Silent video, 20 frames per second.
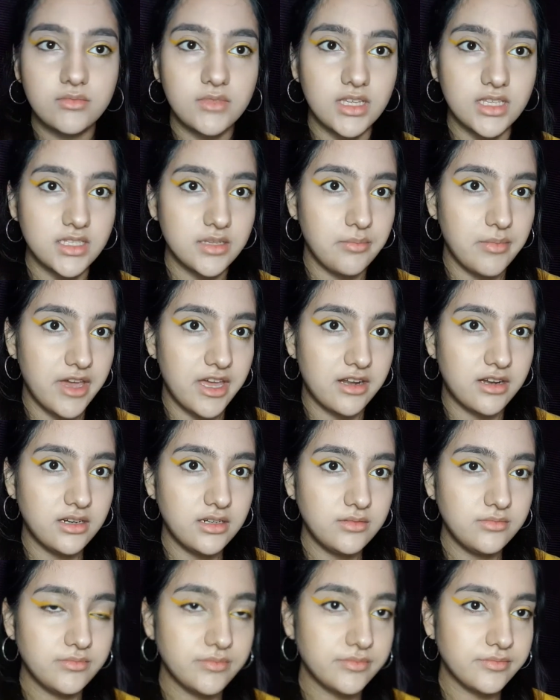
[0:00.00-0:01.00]
Is it better?
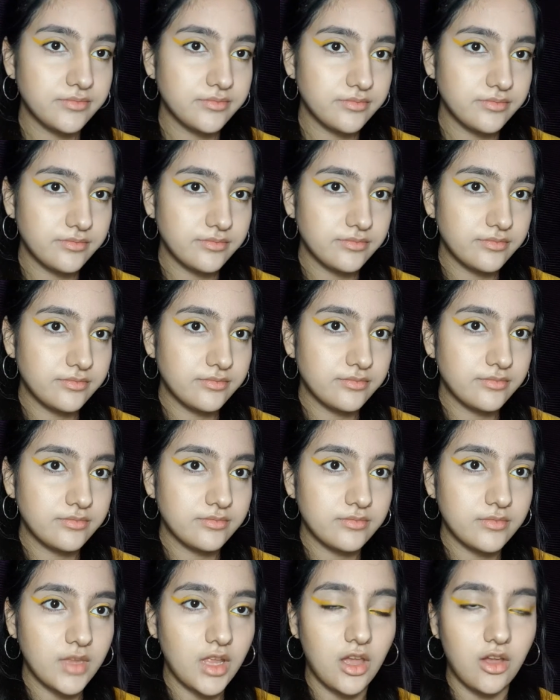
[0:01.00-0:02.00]

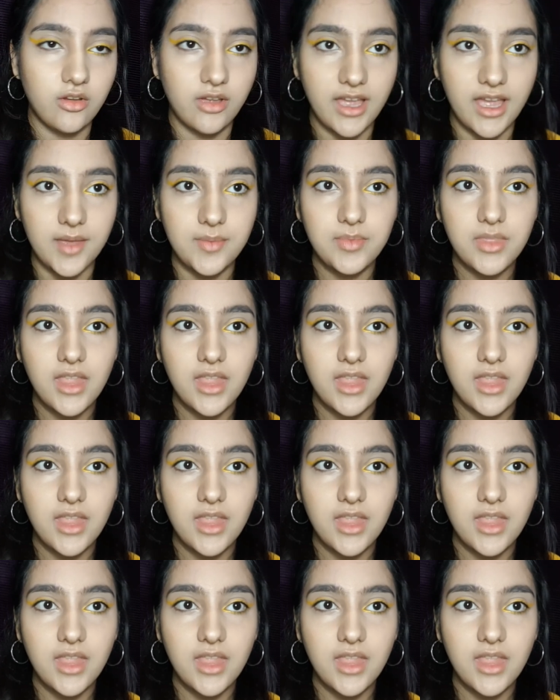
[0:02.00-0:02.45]
Okay,